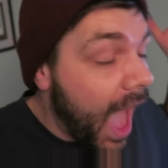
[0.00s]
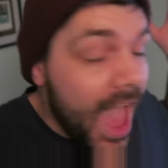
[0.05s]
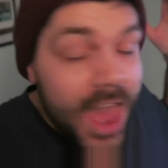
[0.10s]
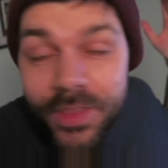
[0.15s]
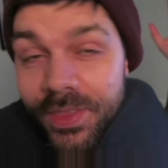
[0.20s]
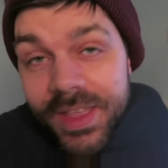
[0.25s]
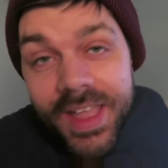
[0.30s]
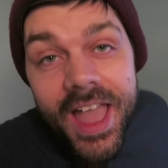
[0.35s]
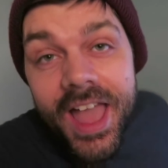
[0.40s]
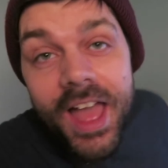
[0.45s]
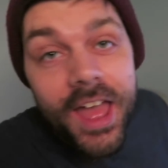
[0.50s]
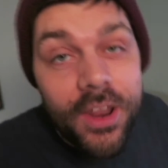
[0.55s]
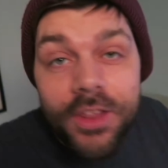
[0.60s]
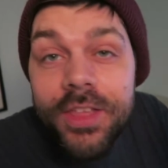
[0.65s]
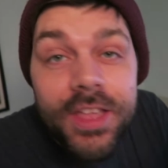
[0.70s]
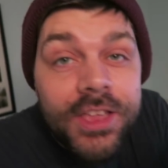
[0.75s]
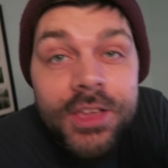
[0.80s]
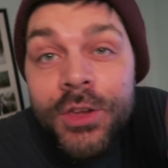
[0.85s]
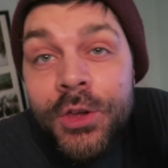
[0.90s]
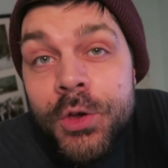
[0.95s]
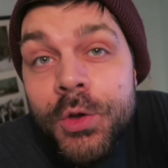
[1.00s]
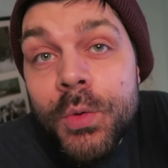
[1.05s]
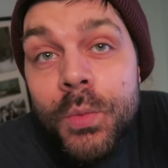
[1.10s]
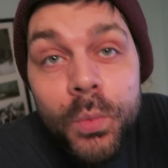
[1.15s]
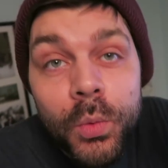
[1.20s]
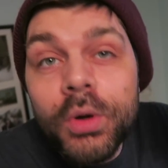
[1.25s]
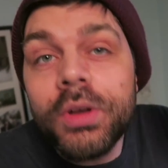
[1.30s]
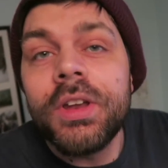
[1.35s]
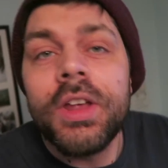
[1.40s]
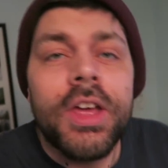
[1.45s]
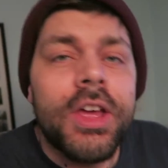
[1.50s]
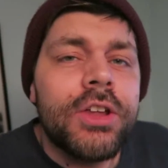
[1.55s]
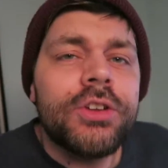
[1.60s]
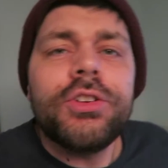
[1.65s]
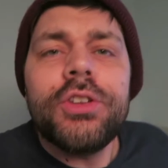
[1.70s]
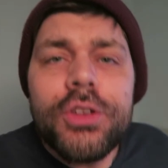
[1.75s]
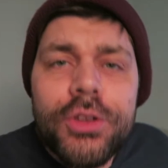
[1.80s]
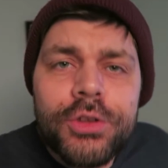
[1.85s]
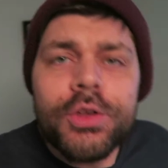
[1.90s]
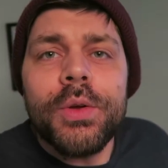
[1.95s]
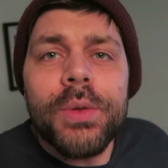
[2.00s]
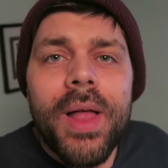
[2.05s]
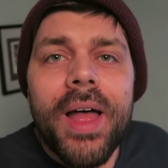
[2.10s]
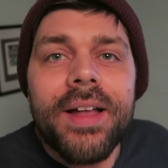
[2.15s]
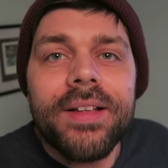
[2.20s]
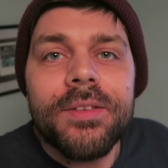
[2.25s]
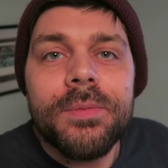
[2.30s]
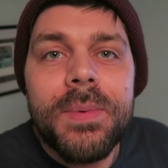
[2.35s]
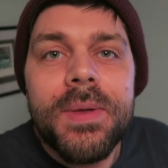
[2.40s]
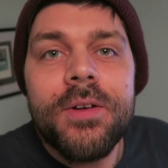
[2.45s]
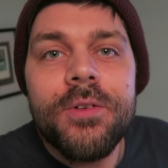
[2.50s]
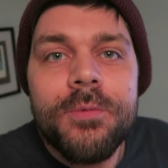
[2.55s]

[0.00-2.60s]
I think you would. Do you like to be